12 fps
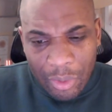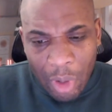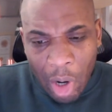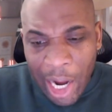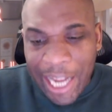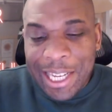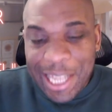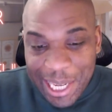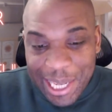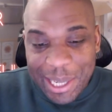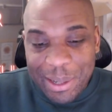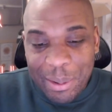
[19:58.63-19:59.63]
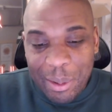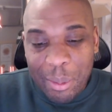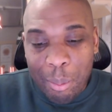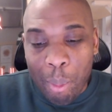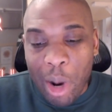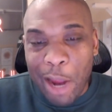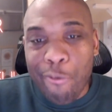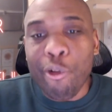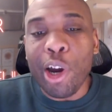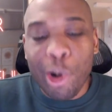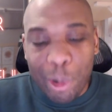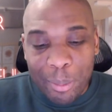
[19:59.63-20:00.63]
I need my
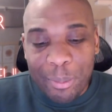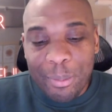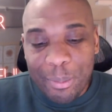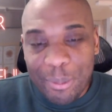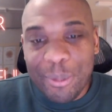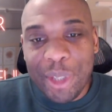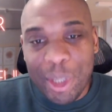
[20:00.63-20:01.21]
realm to